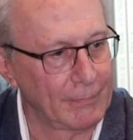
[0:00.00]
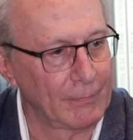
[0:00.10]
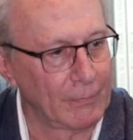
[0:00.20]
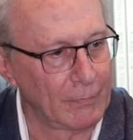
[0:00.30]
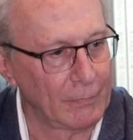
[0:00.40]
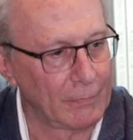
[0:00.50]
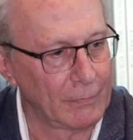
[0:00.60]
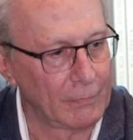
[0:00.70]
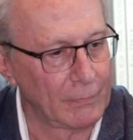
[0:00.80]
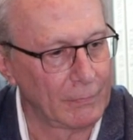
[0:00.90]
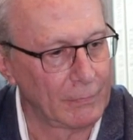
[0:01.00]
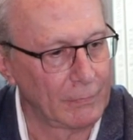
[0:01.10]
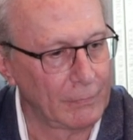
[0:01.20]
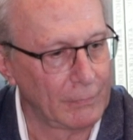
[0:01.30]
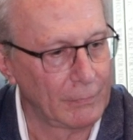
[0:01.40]

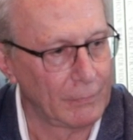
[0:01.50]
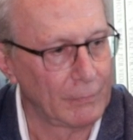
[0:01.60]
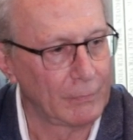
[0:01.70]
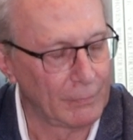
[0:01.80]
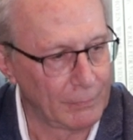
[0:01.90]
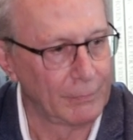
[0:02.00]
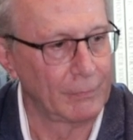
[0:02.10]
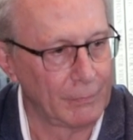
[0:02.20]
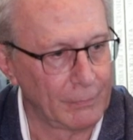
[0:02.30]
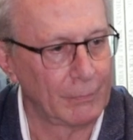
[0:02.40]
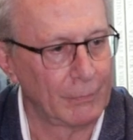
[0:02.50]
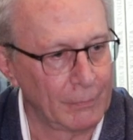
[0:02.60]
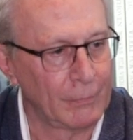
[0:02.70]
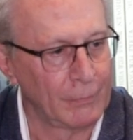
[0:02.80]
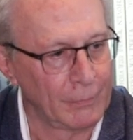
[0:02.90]

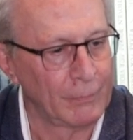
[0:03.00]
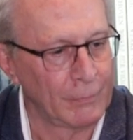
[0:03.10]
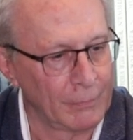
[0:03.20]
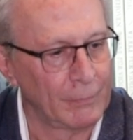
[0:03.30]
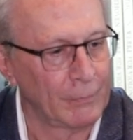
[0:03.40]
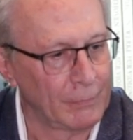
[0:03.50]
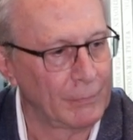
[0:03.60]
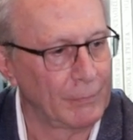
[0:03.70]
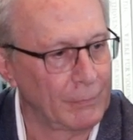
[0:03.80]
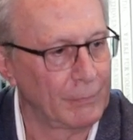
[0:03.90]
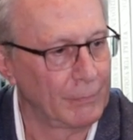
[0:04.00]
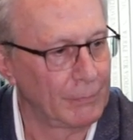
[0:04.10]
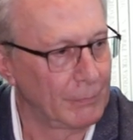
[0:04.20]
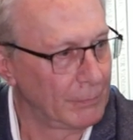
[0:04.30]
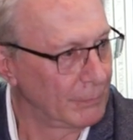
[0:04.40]

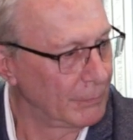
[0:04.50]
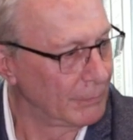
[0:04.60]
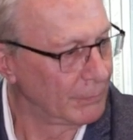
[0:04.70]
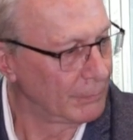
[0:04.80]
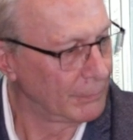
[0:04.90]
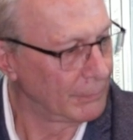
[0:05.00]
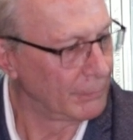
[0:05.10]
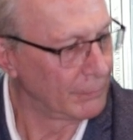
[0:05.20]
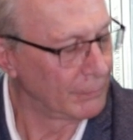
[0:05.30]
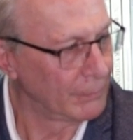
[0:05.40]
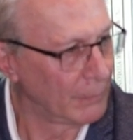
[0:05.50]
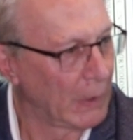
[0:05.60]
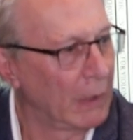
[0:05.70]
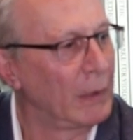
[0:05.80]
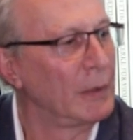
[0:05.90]

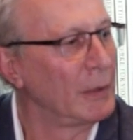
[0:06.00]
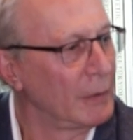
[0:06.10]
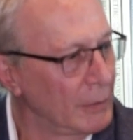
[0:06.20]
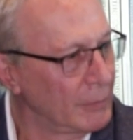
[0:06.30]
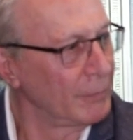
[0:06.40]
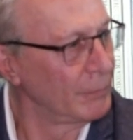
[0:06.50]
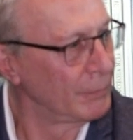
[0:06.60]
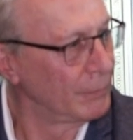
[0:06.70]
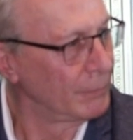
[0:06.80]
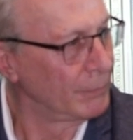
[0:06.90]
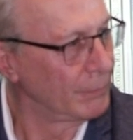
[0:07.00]
The person shown says nothing.